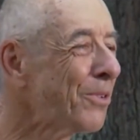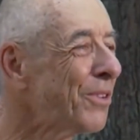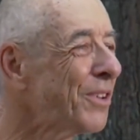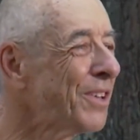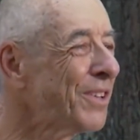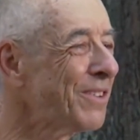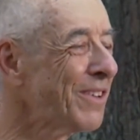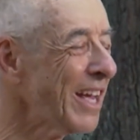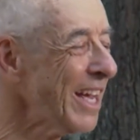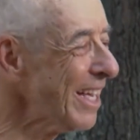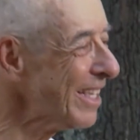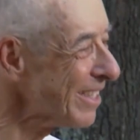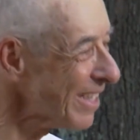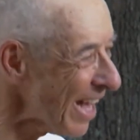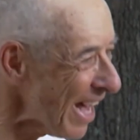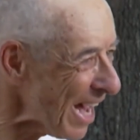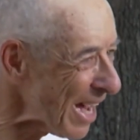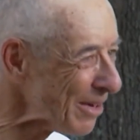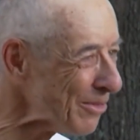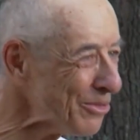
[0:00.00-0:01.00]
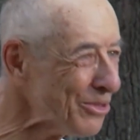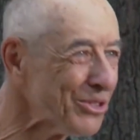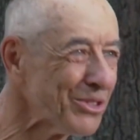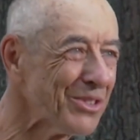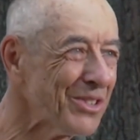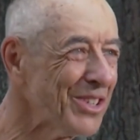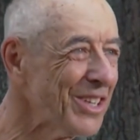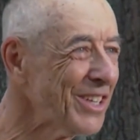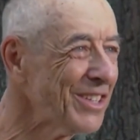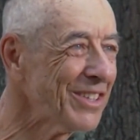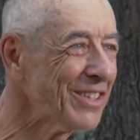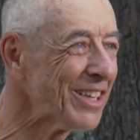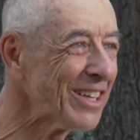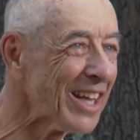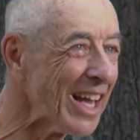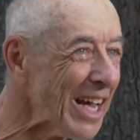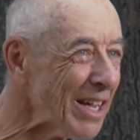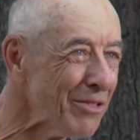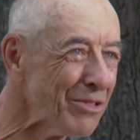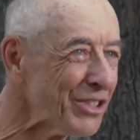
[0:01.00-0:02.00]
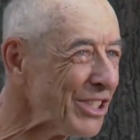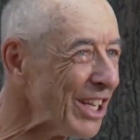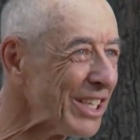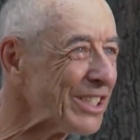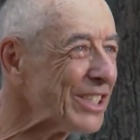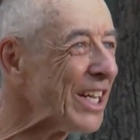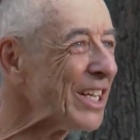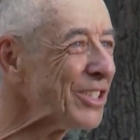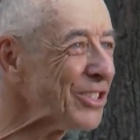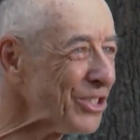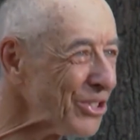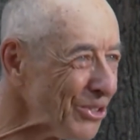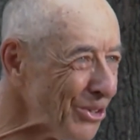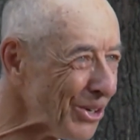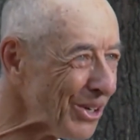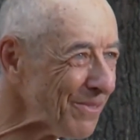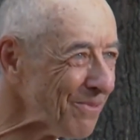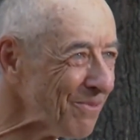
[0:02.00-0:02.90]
that had lives, and their lives got cut short.